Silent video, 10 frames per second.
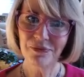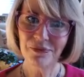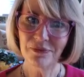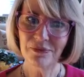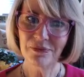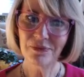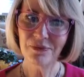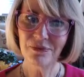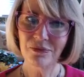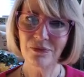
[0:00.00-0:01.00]

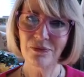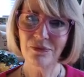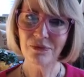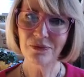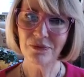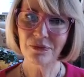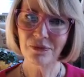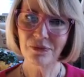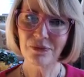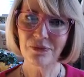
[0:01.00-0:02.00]

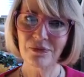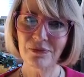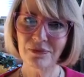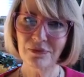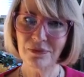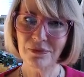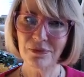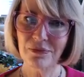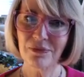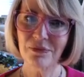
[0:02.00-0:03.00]

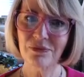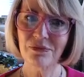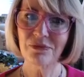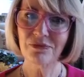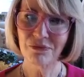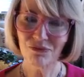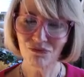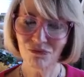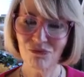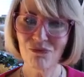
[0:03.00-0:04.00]

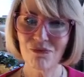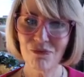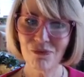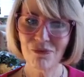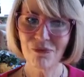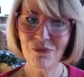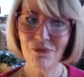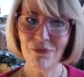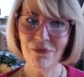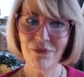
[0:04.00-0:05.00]

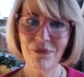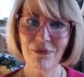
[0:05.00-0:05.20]
No words are spoken by the person on screen.